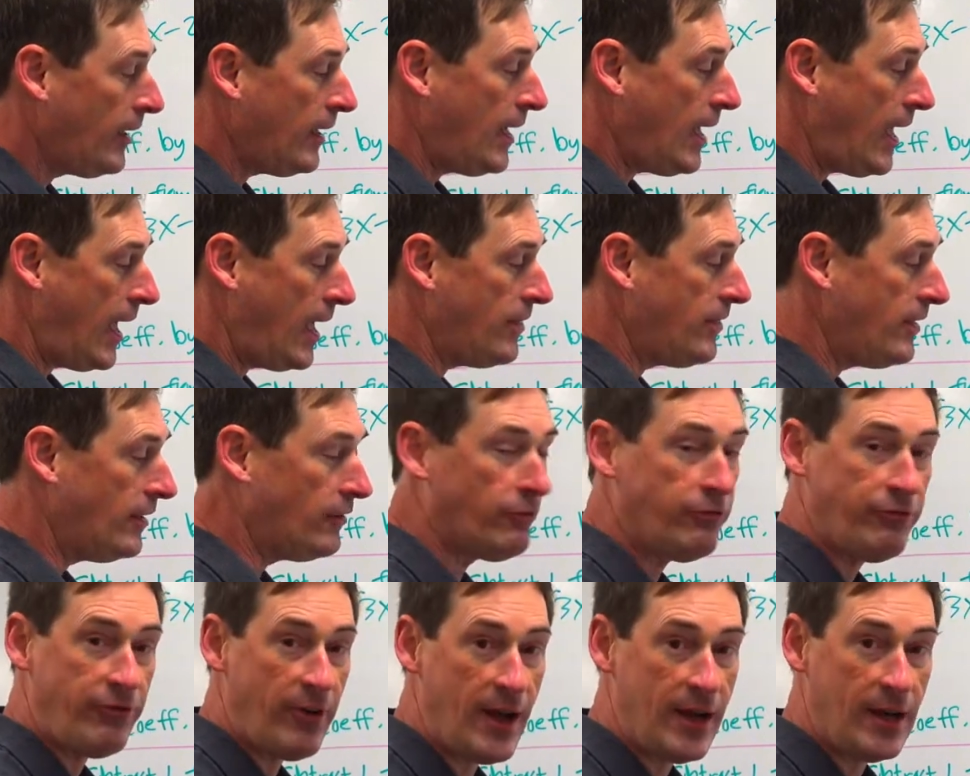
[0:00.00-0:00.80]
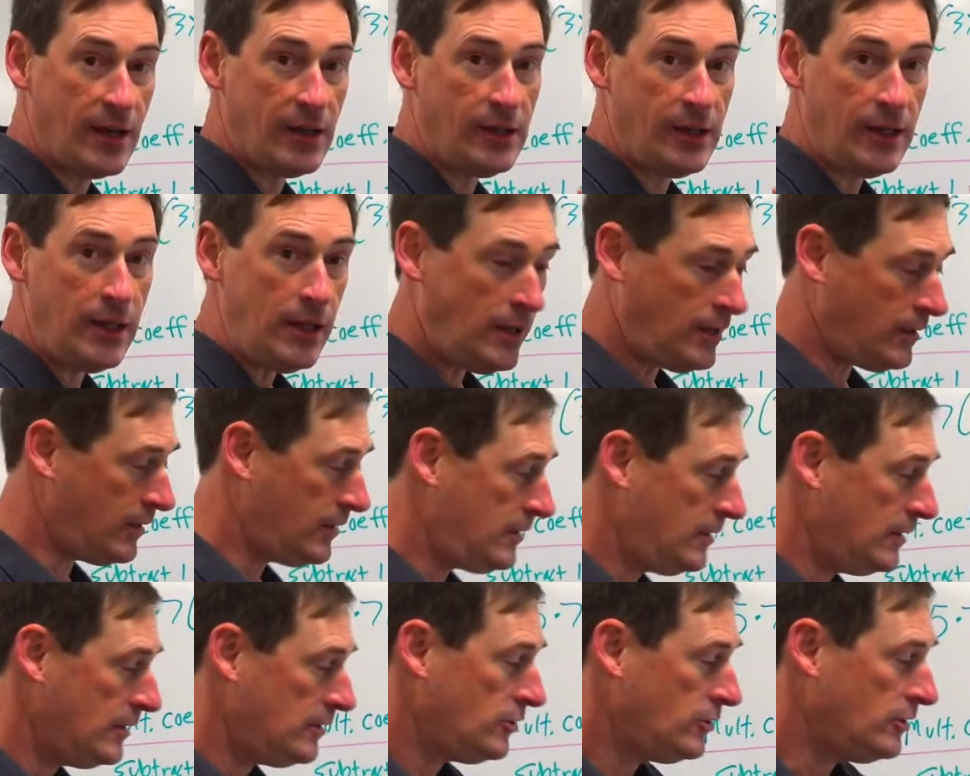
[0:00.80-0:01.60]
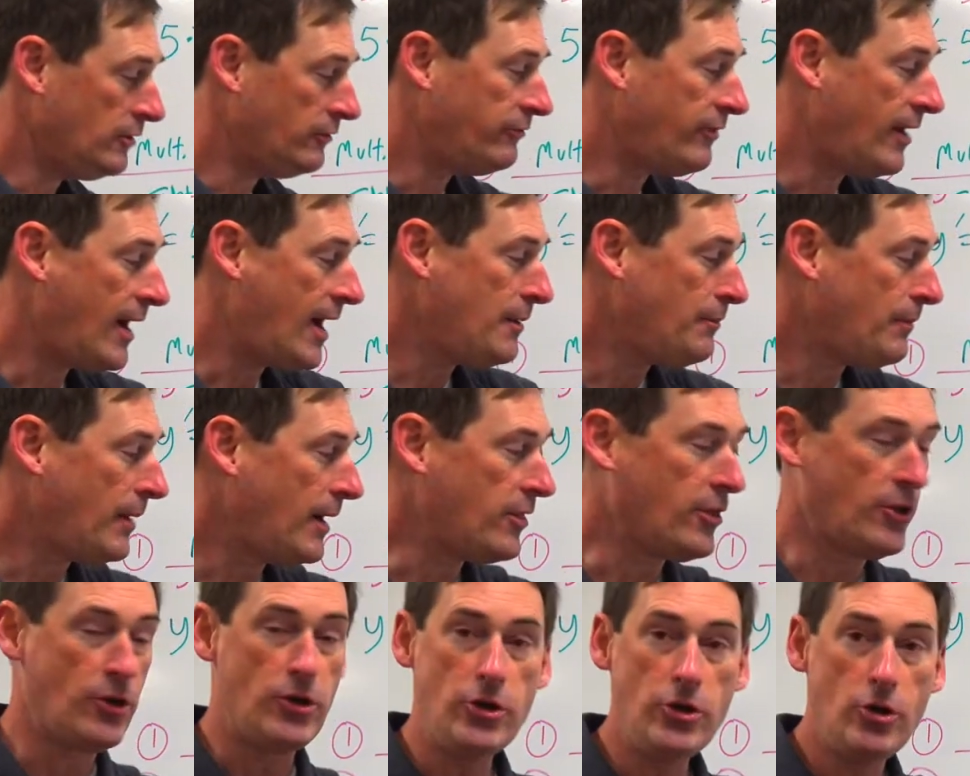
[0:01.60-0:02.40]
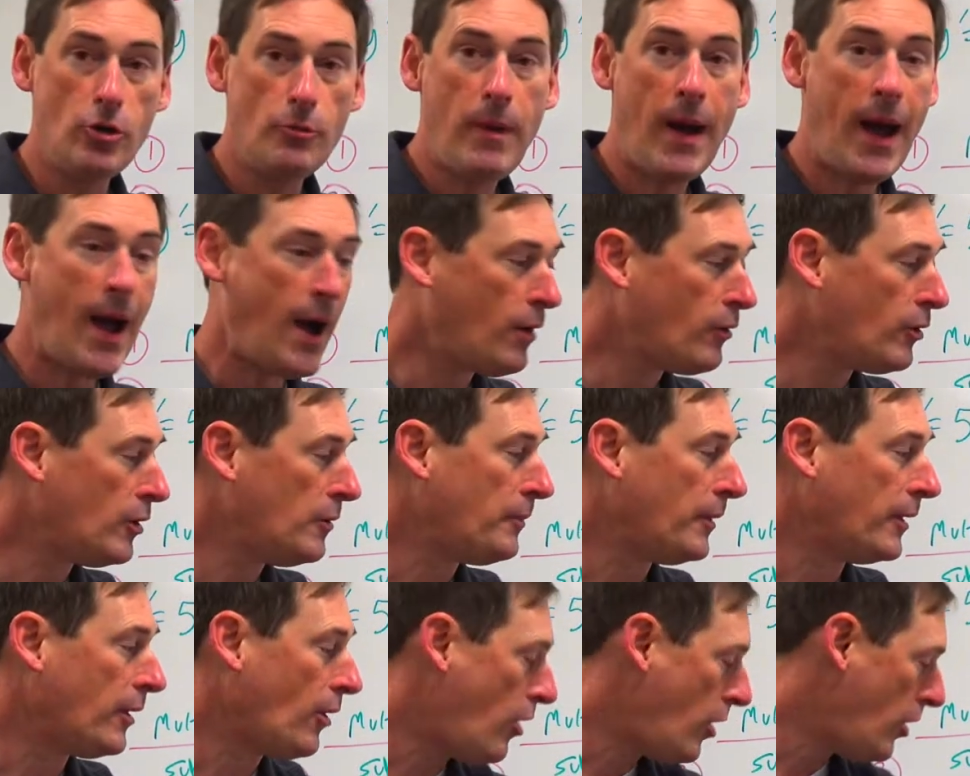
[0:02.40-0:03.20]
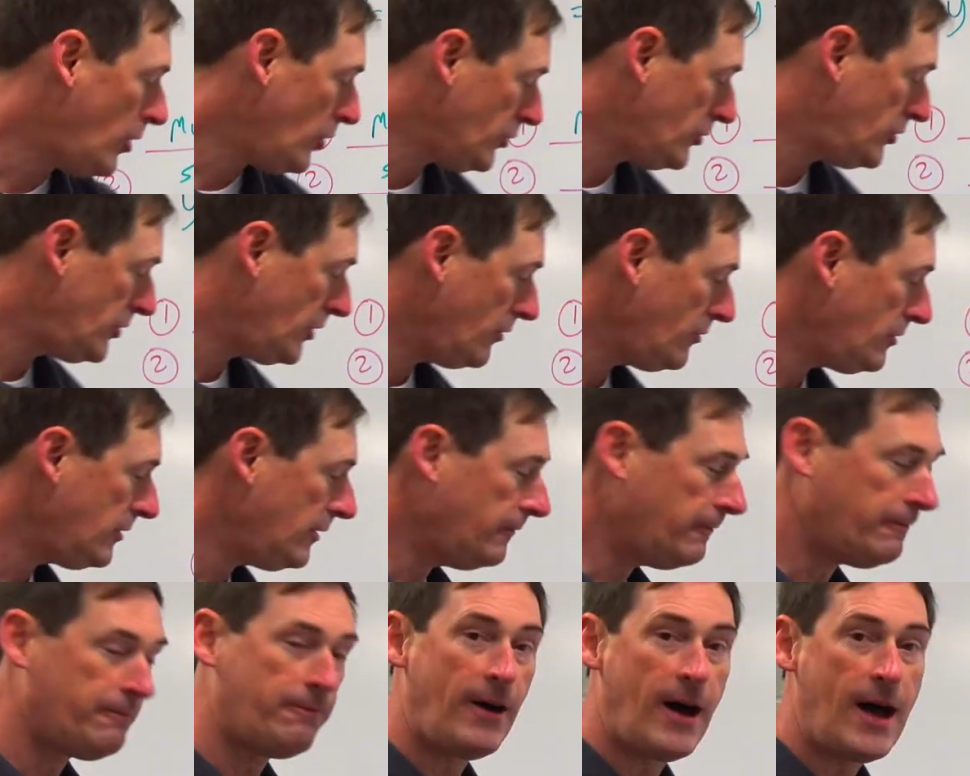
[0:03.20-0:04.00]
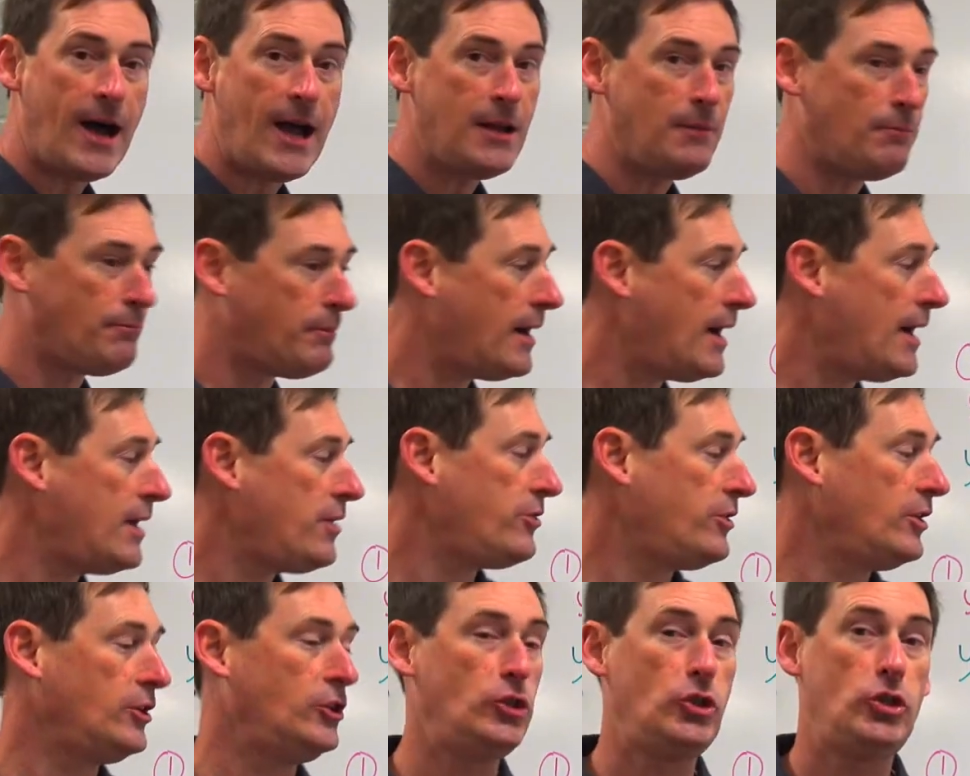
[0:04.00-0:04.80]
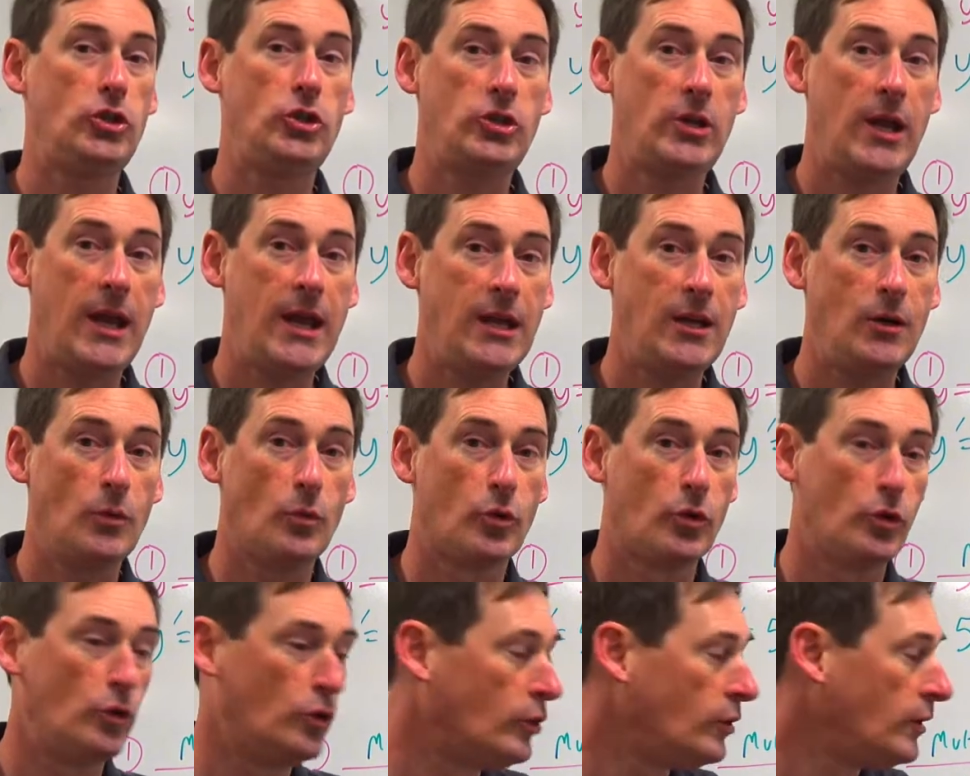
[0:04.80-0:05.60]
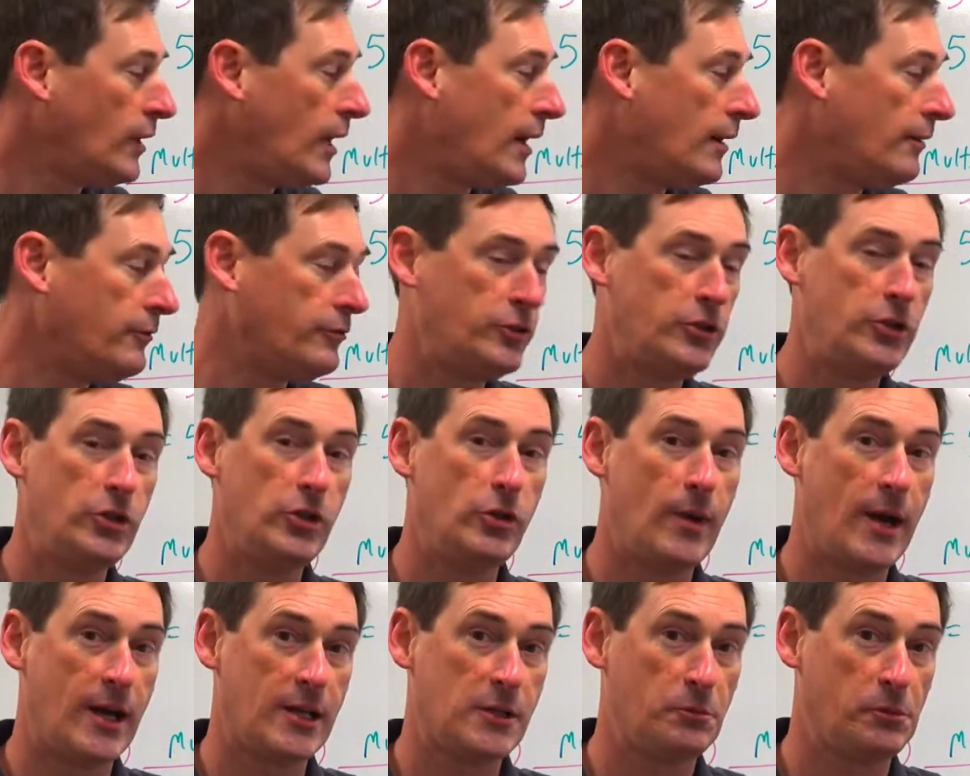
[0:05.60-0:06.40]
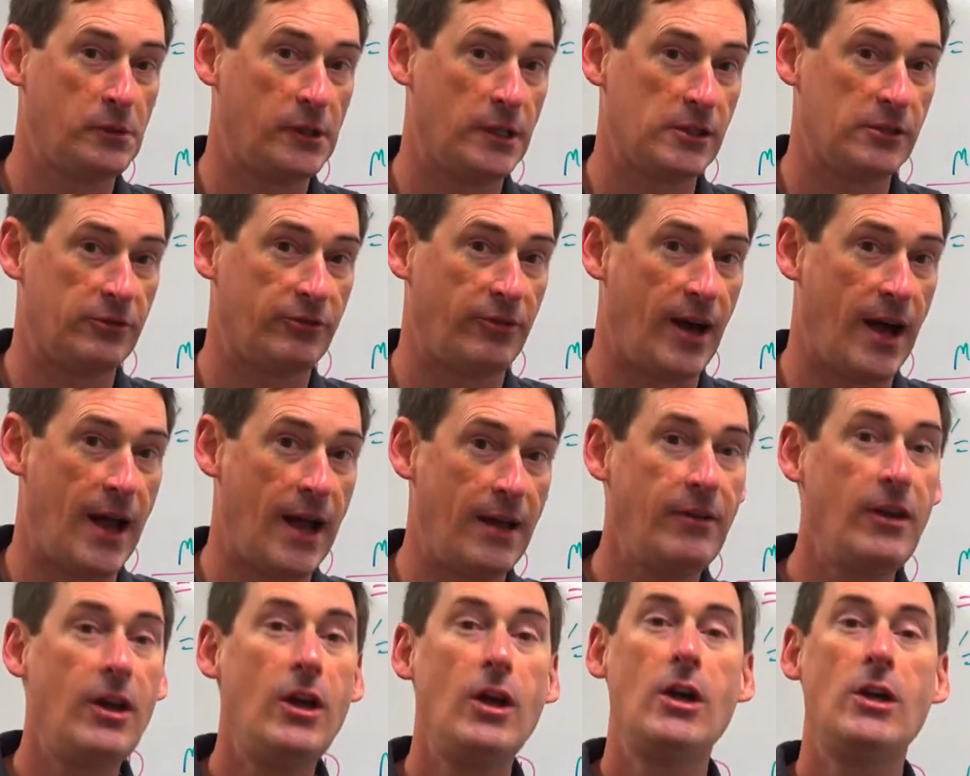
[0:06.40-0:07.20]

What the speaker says: And then finally, divide by the new power, but also divide by the chain rule of 2x plus 5.